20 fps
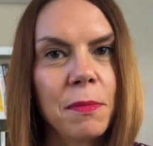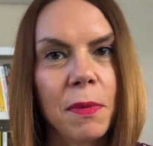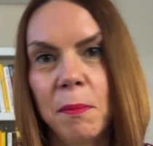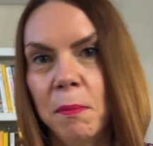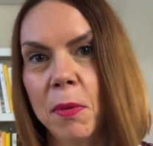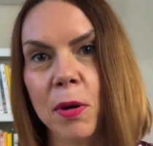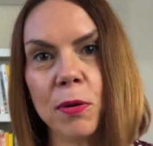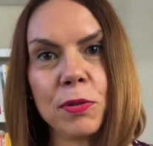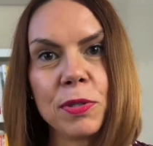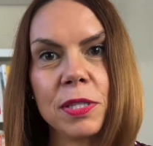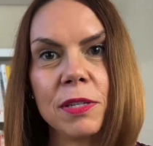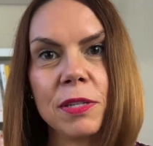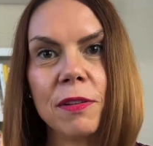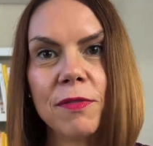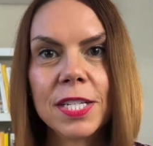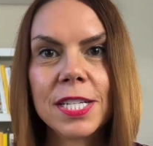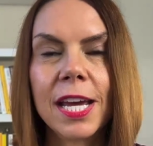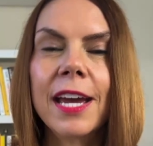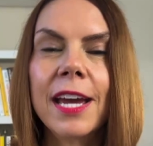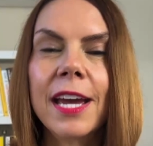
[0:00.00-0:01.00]
most of
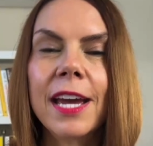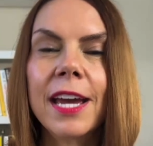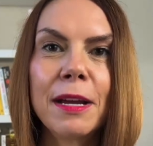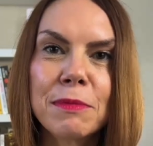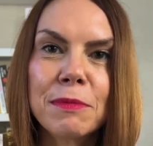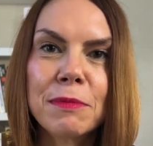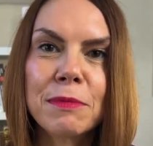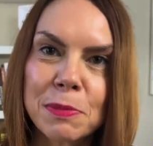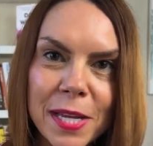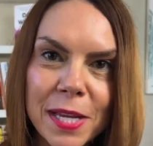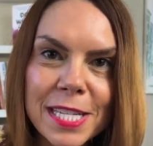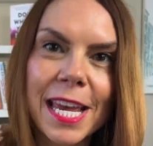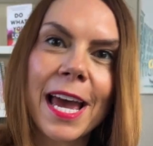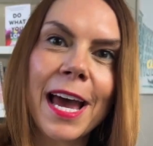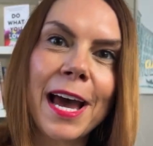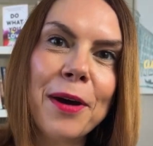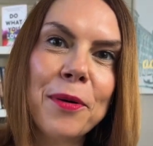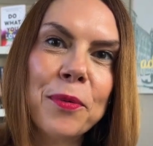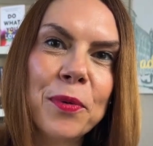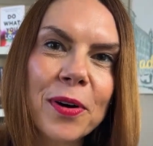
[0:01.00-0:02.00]
the day I'm spent
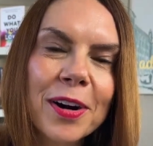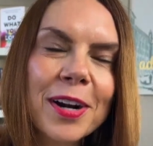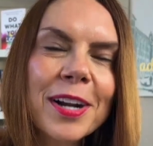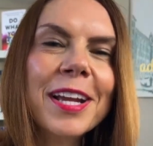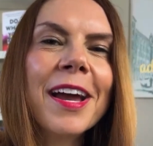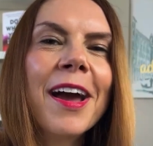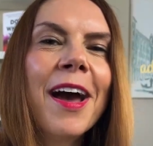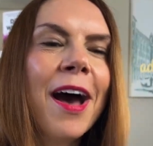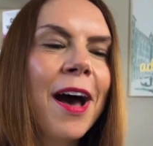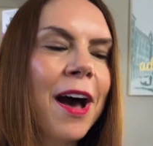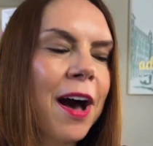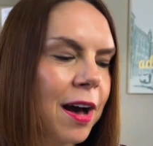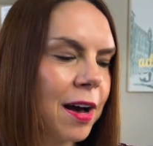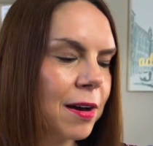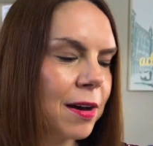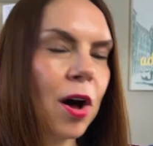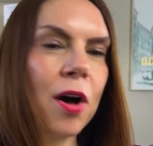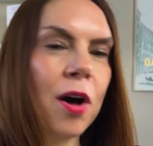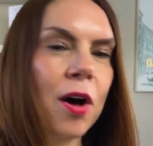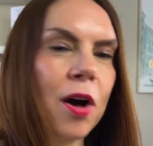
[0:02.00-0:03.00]
at work.
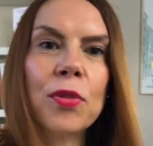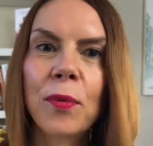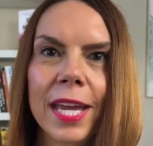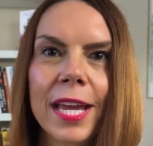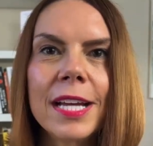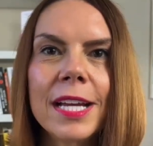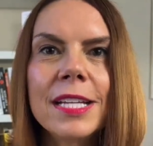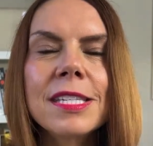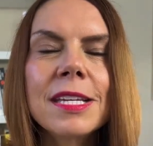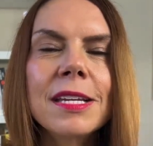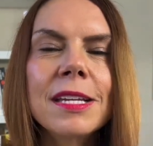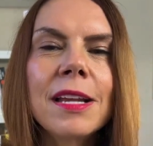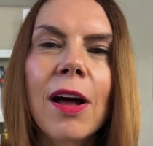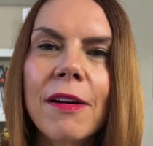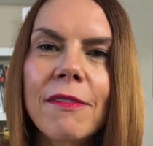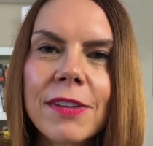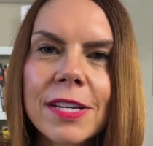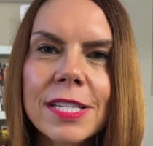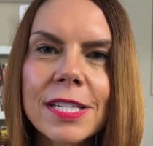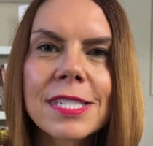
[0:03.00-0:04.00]
Uh, on the weekends, it
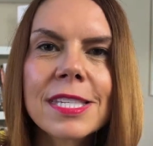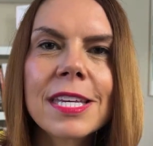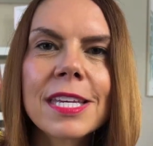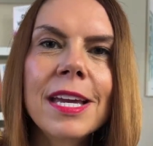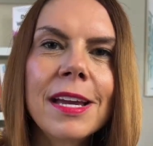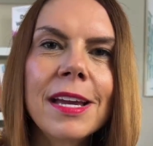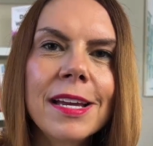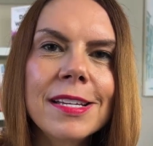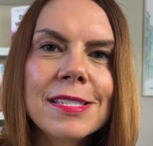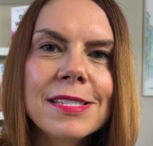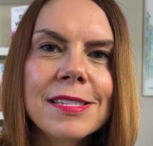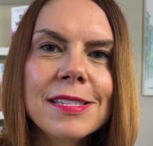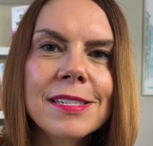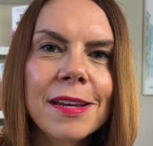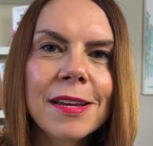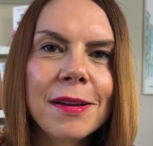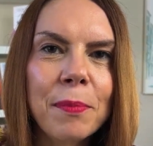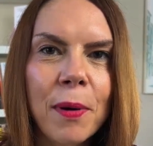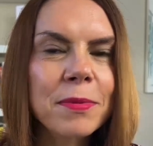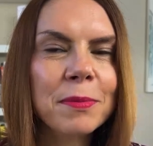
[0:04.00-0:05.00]
obviously is
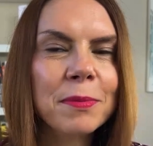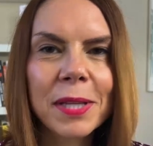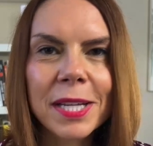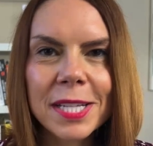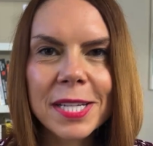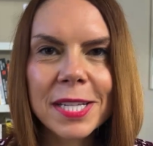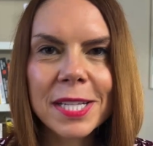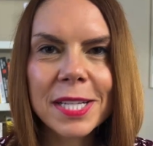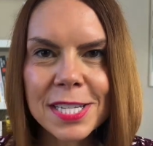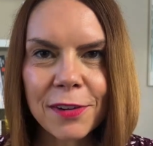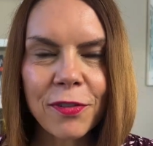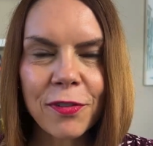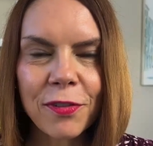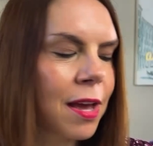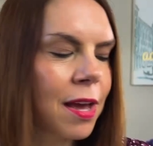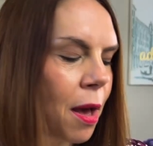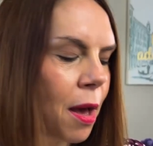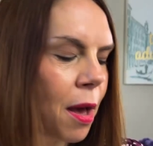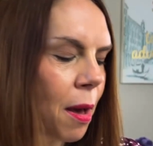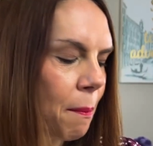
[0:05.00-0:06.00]
probably different,
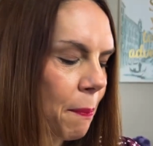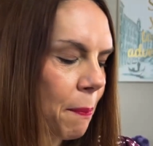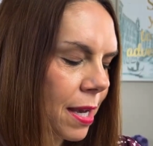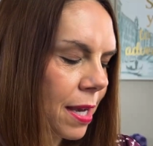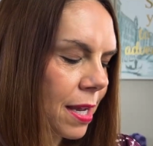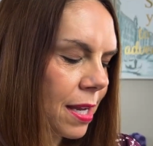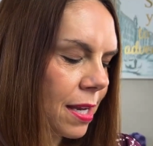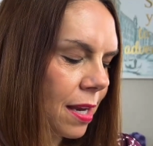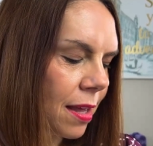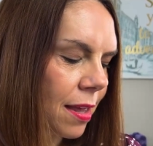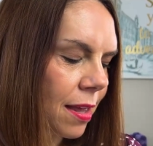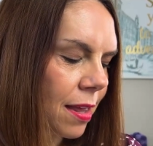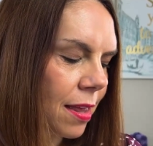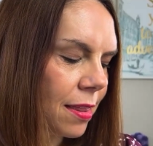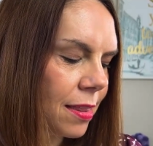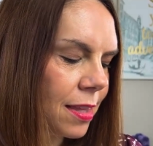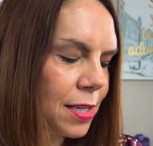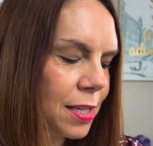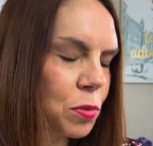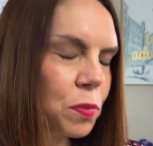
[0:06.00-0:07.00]
but
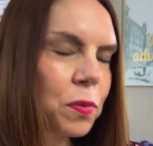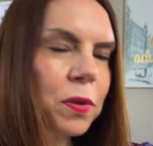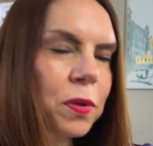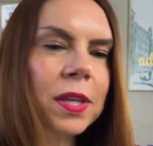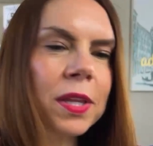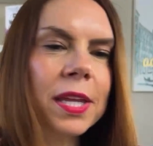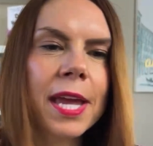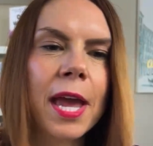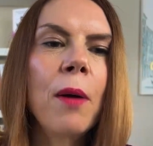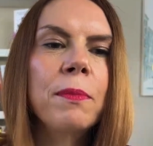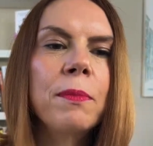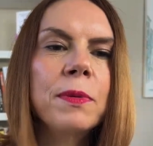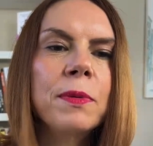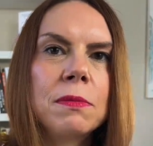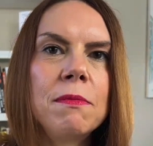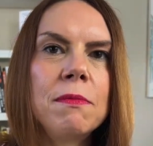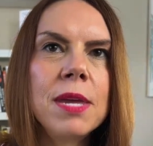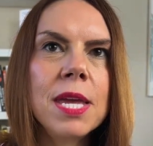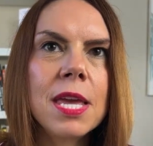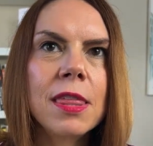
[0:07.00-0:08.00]
this really helps
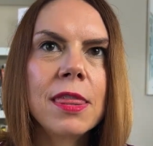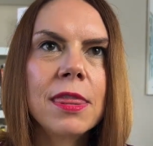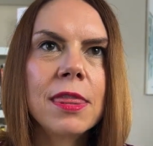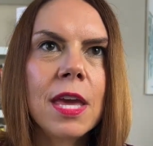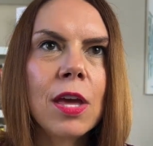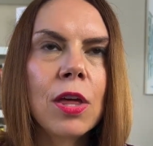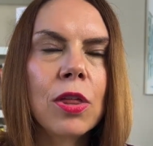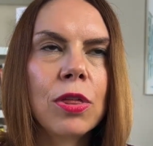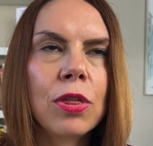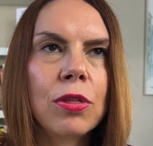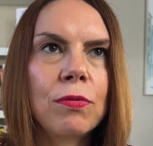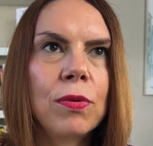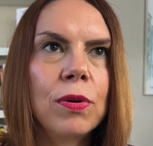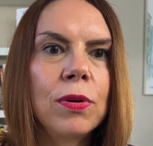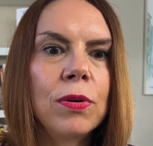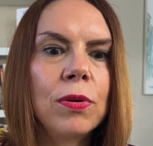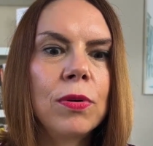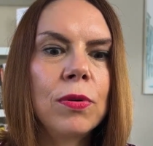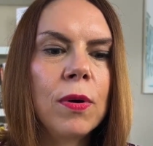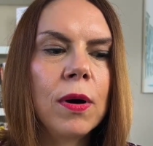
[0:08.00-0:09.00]
me think
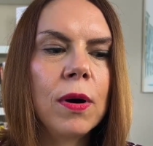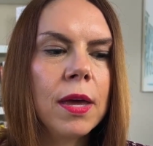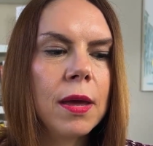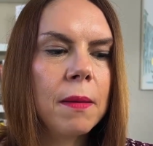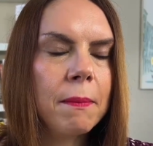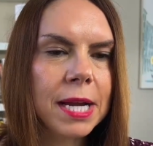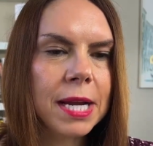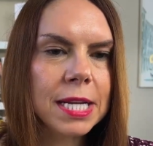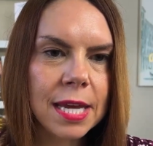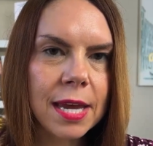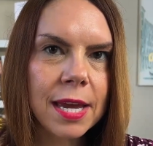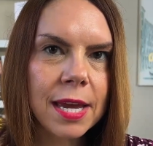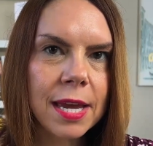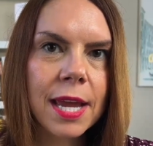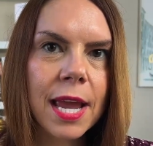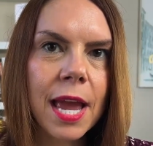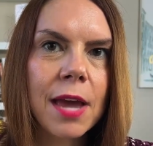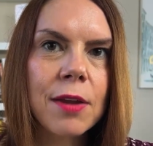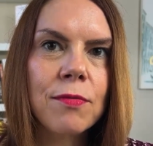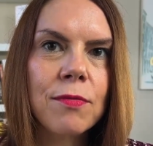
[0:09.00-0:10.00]
through my
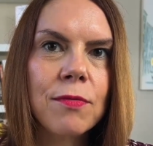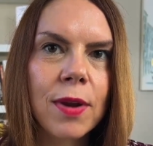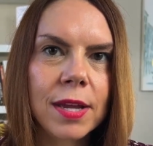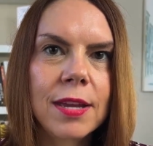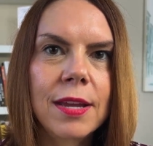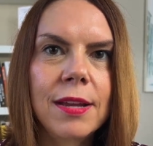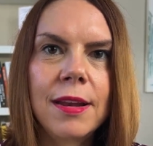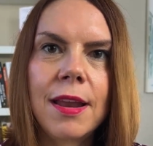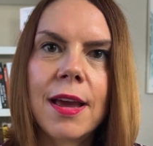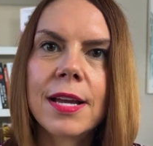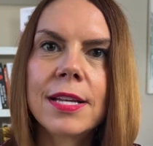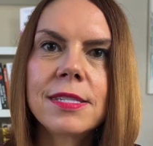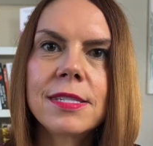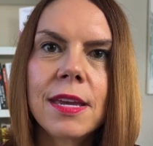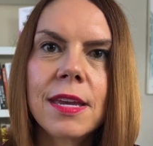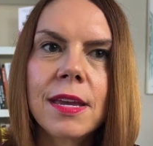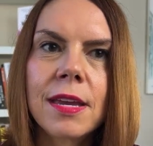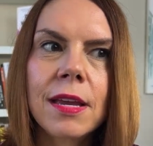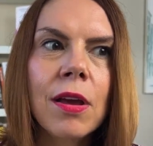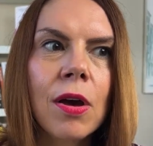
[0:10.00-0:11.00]
day and
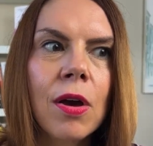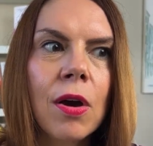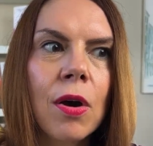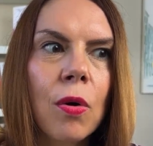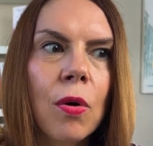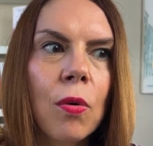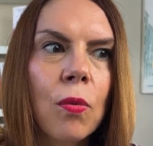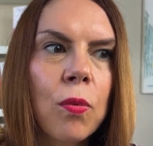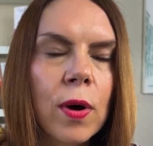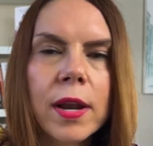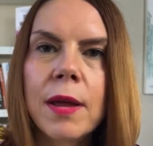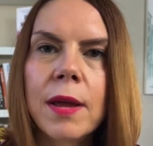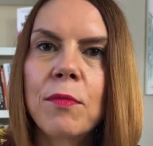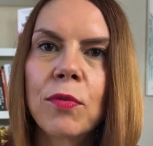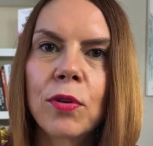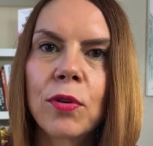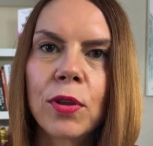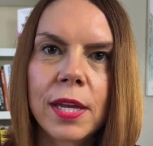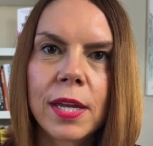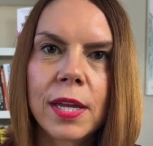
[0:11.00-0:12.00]
recognizing what I'm
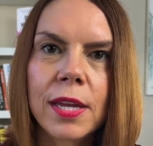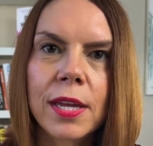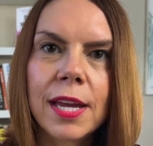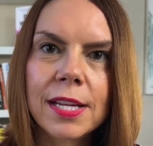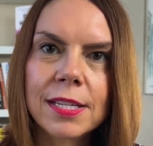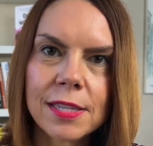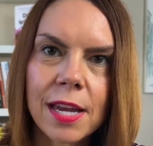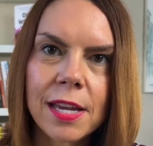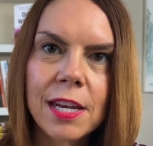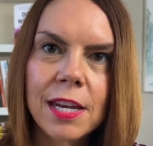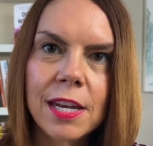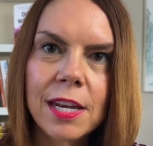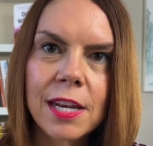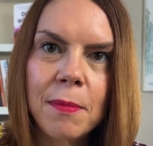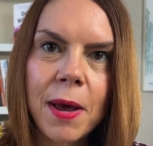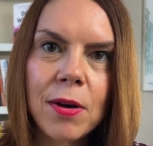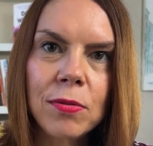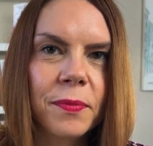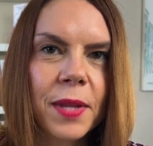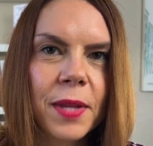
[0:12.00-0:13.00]
really excited
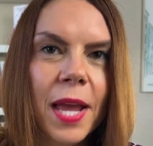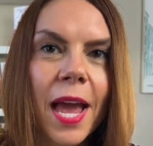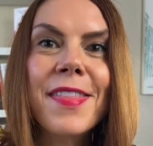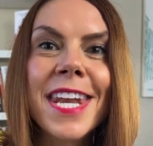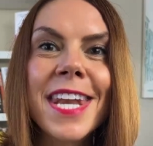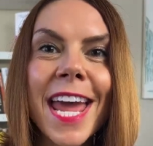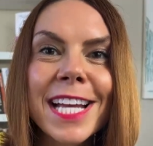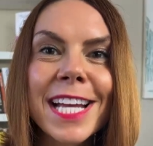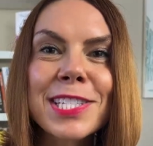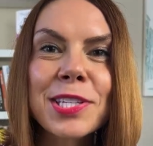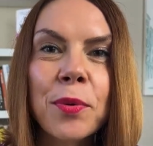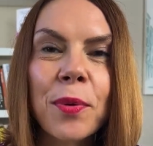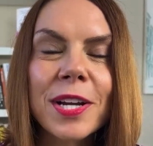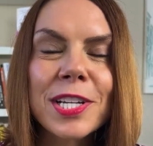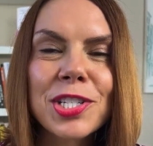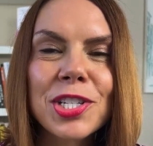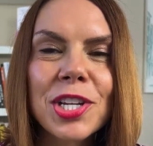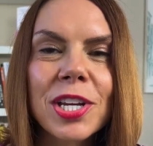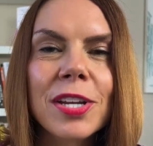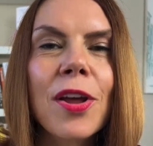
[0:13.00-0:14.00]
about. And the next
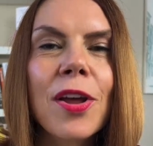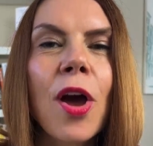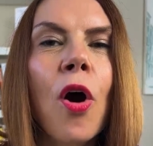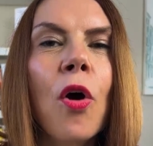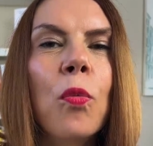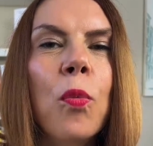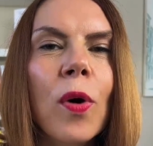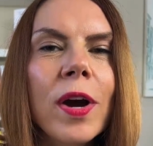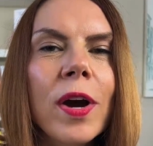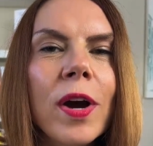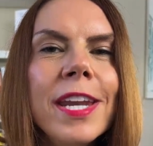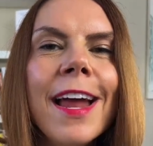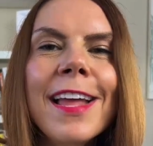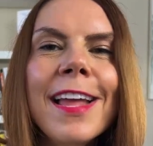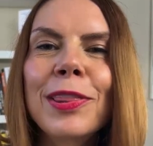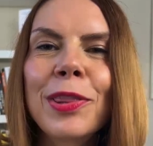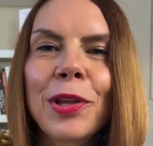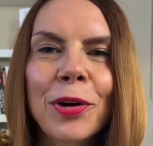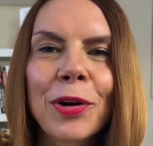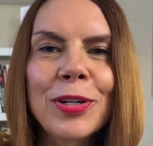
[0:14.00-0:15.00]
question what did I
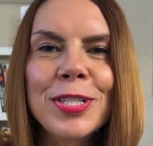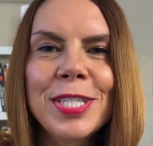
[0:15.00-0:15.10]
learn